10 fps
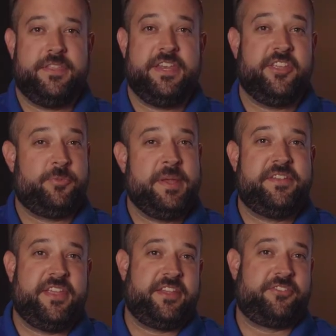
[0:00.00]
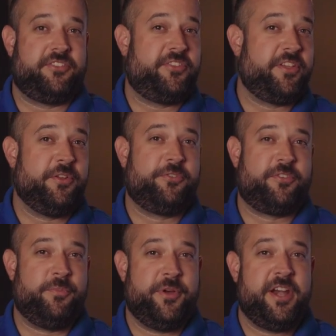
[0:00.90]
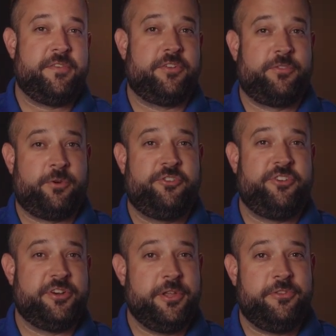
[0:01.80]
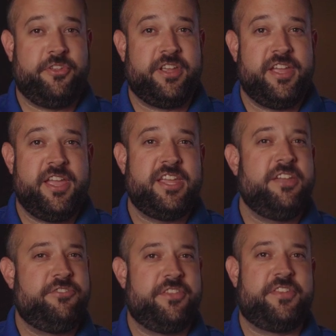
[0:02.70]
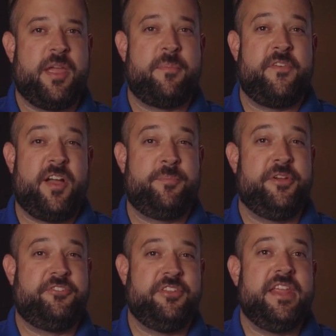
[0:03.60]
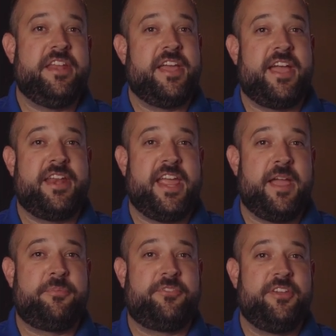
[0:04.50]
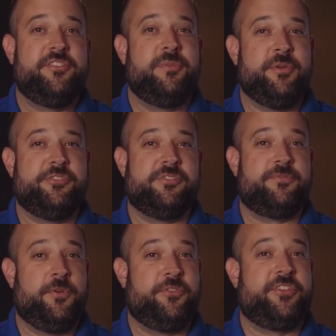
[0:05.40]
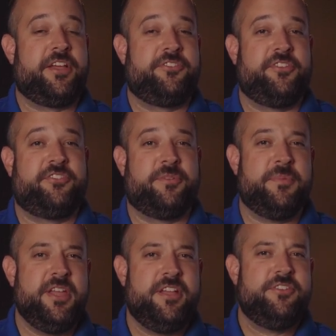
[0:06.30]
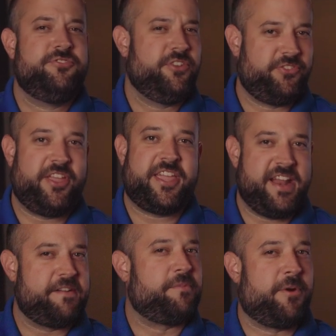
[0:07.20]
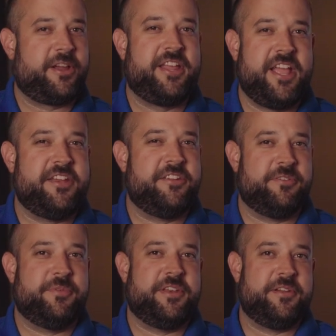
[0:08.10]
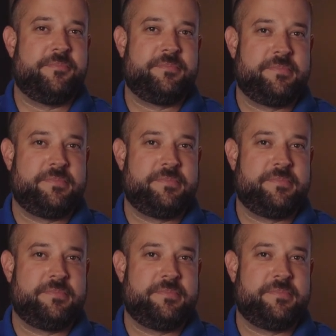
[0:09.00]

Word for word: The D S P takes the signals from whatever source you're using and gives you the type of output you need to add amps to build your full sound system, just like an aftermarket head unit would do.